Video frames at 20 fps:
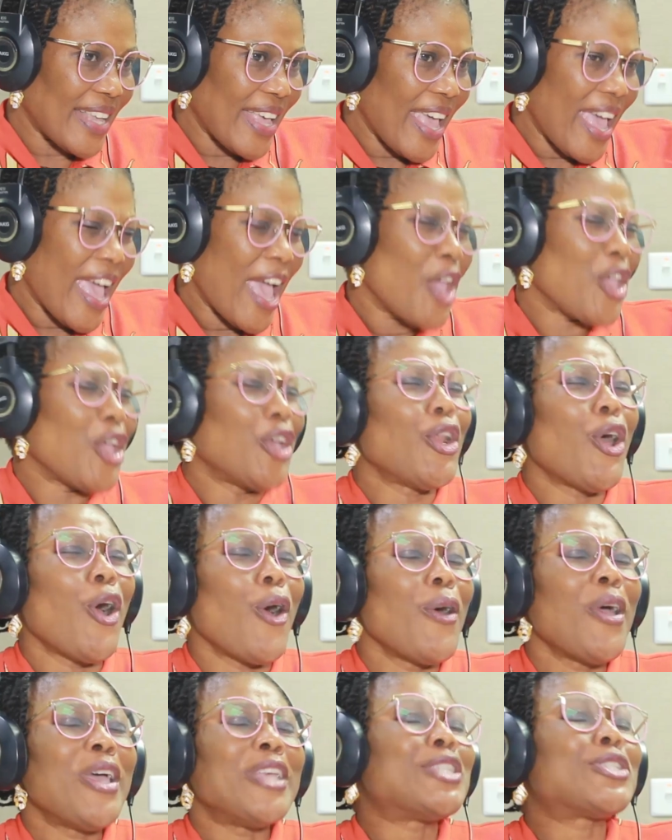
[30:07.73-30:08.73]
You
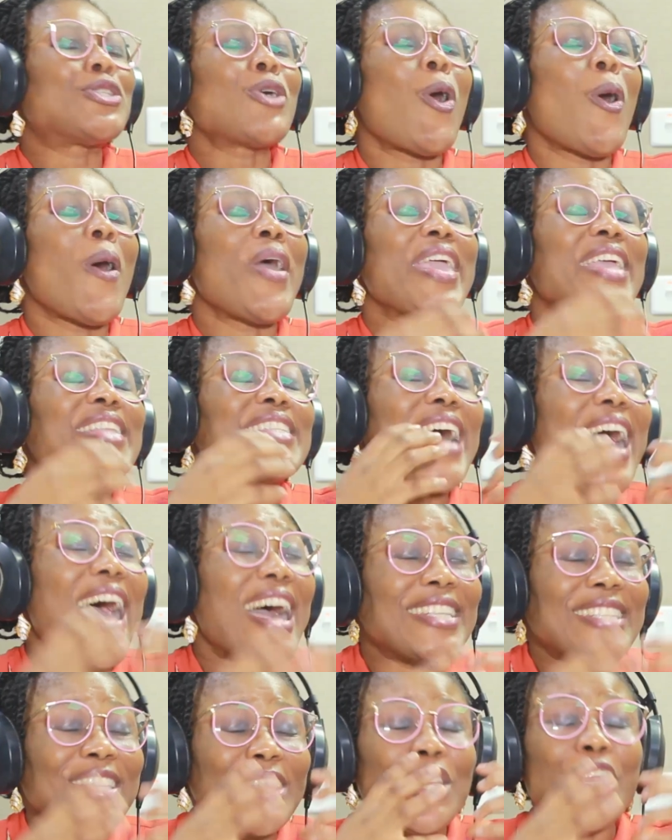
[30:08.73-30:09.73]
know, so
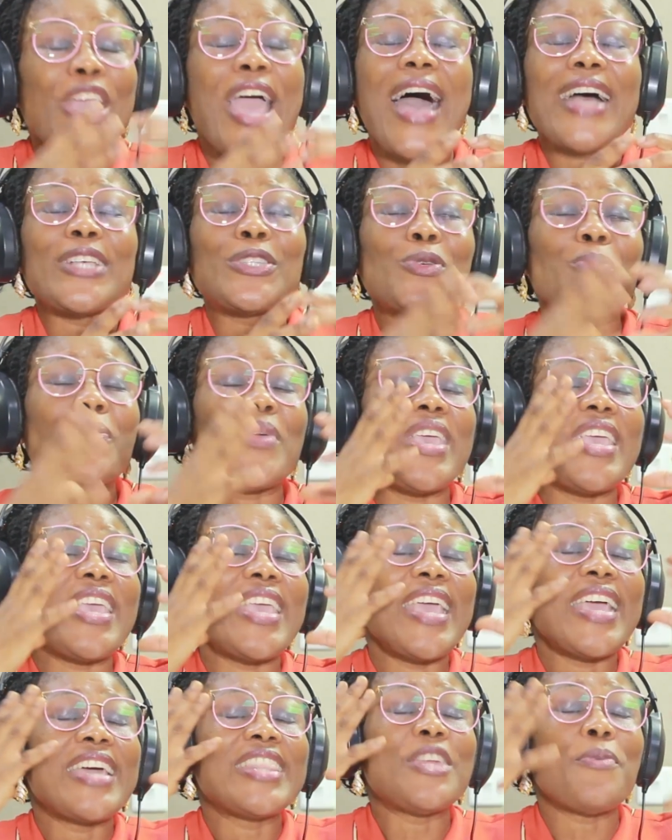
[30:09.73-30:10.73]
it has to
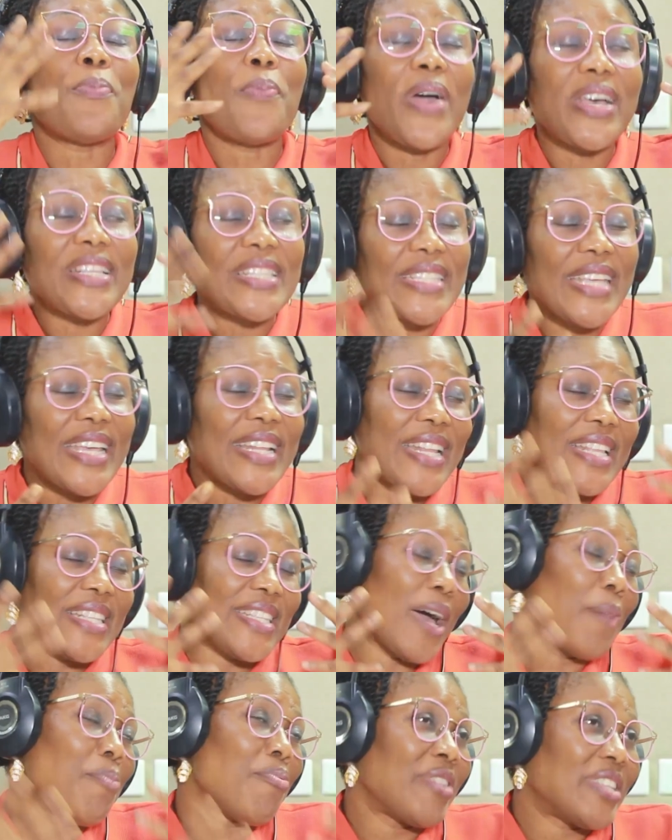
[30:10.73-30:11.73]
be, the person
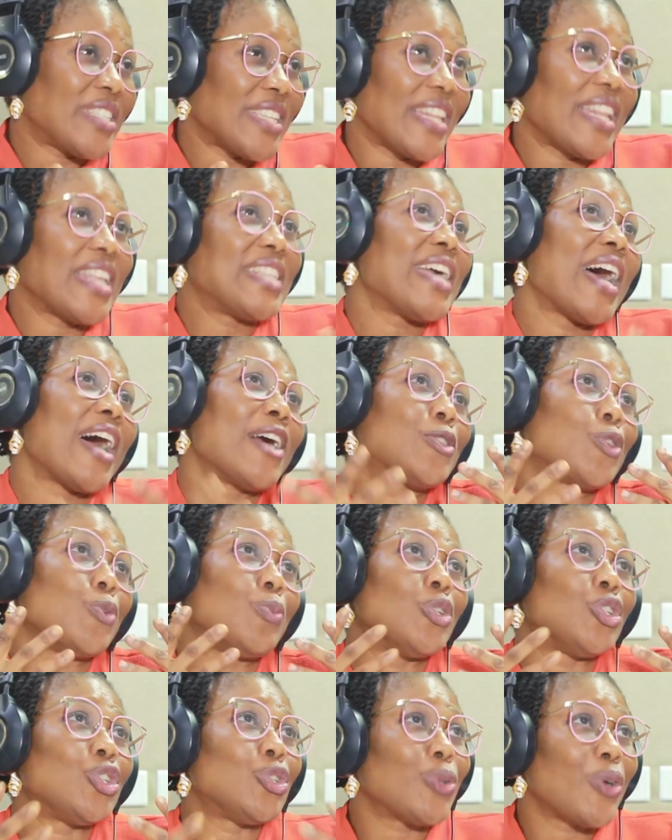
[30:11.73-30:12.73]
interpreting it has
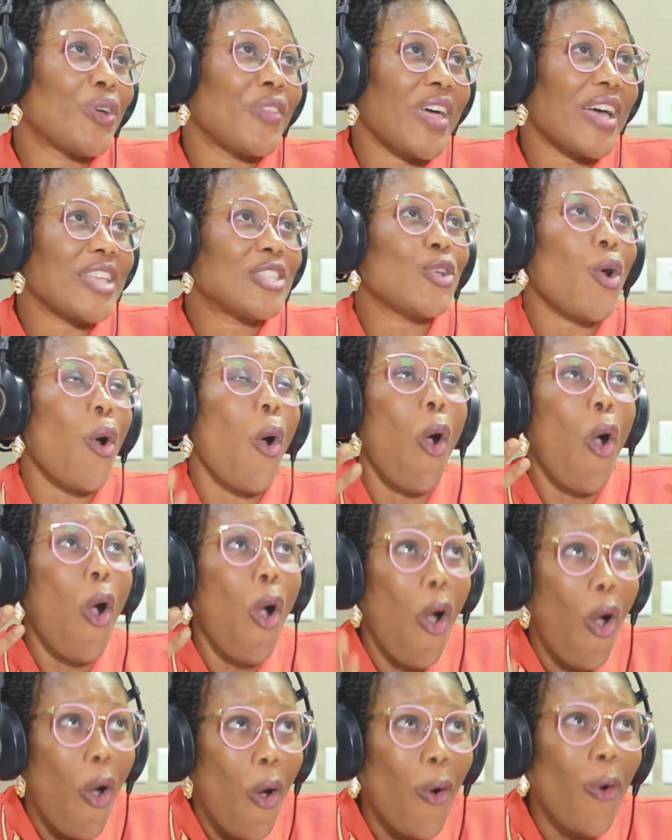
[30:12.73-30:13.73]
to be sure that,
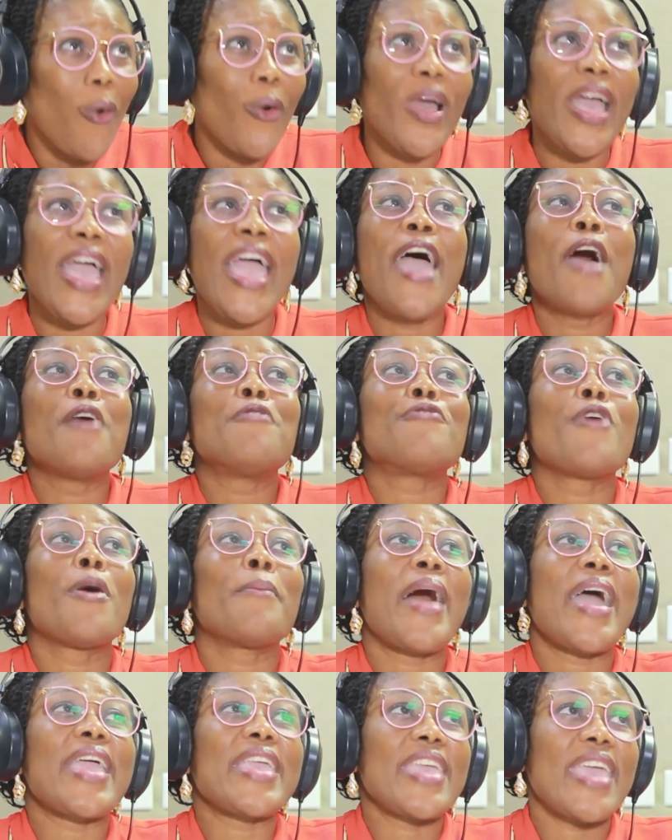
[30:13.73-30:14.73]
oh,
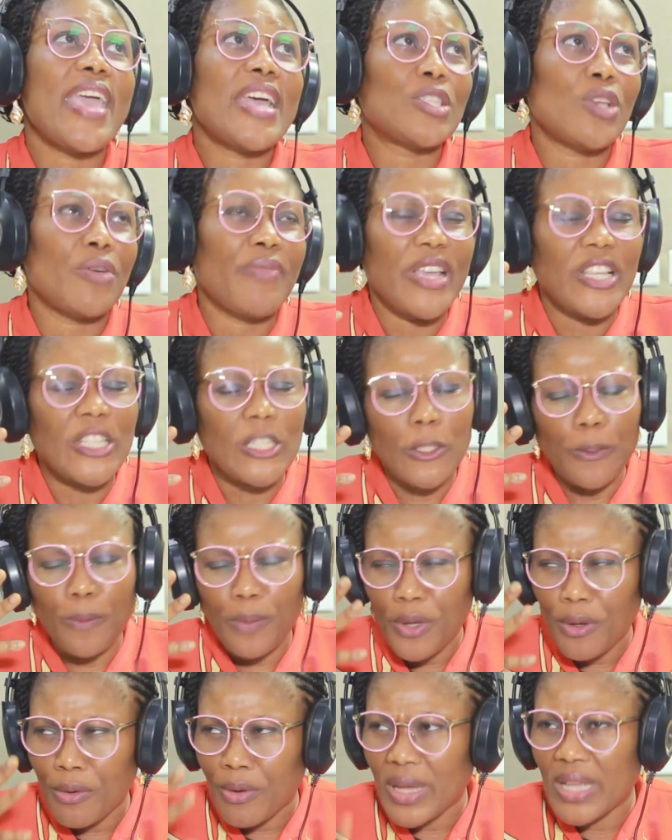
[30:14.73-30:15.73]
from my years of
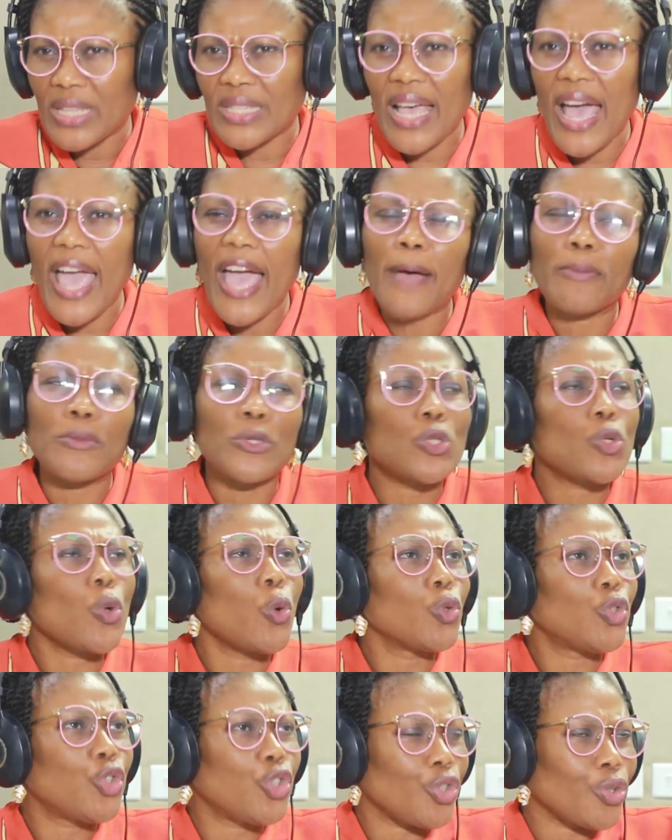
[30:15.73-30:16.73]
experience, I am
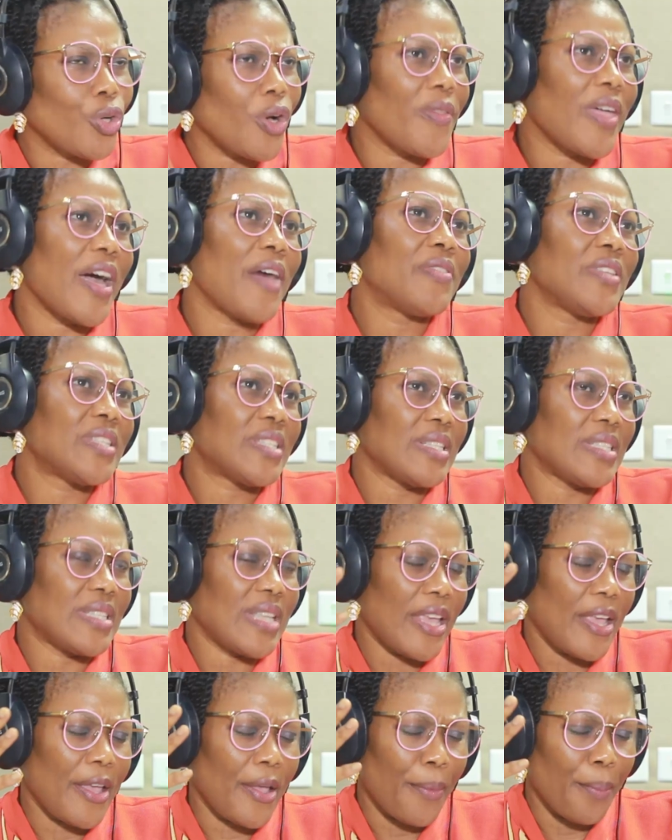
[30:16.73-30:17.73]
so sure that this
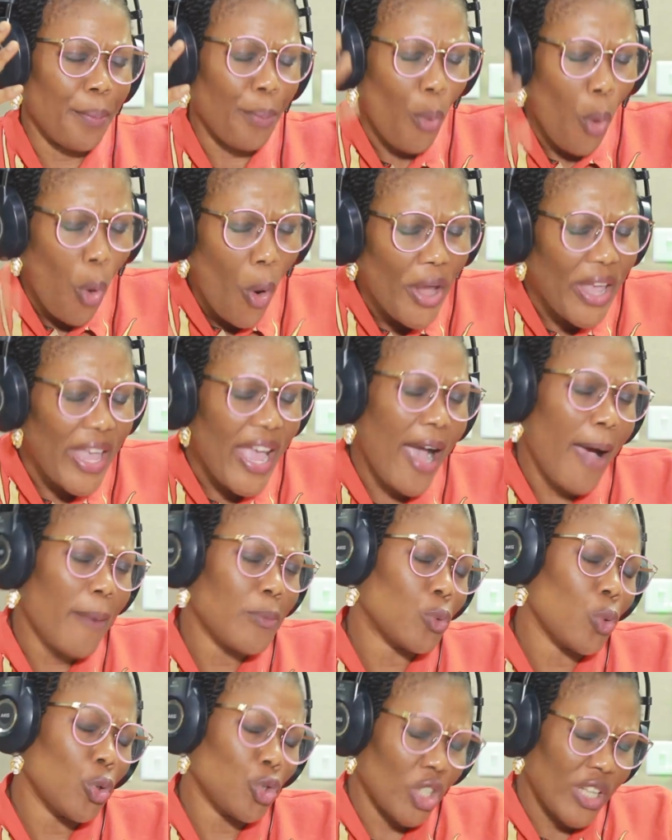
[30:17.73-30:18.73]
is a boy,
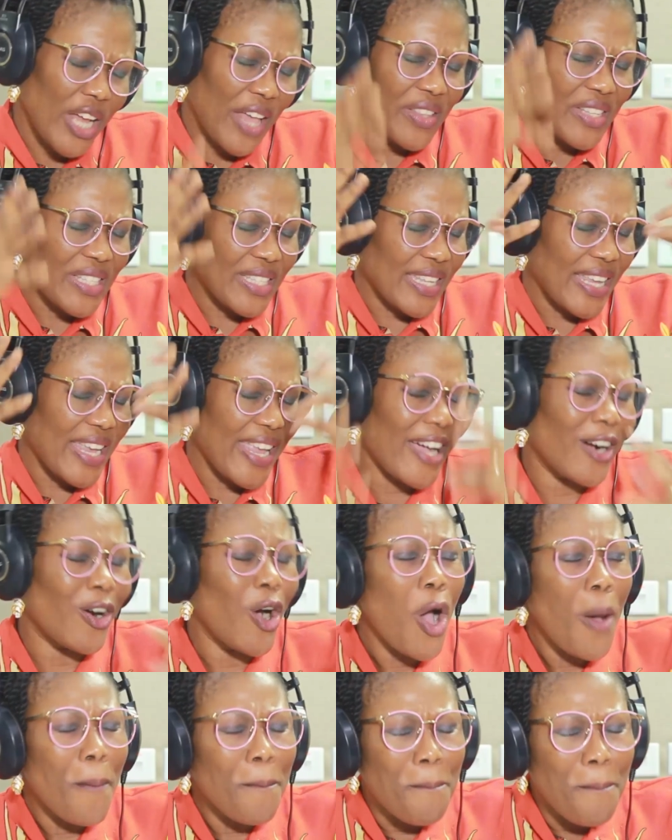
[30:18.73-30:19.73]
I'm so sure that this is a
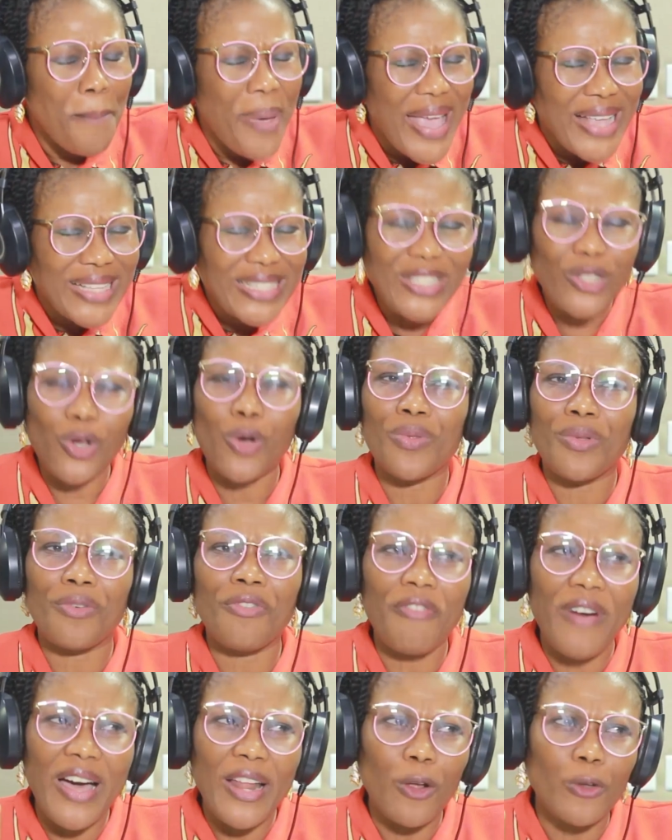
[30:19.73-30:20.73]
girl, based on
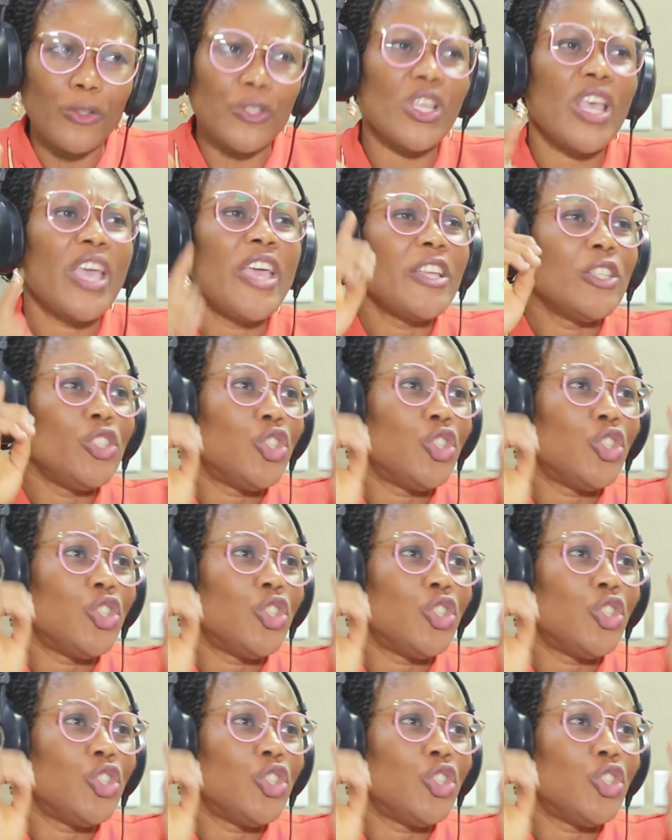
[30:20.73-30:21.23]
the phallus.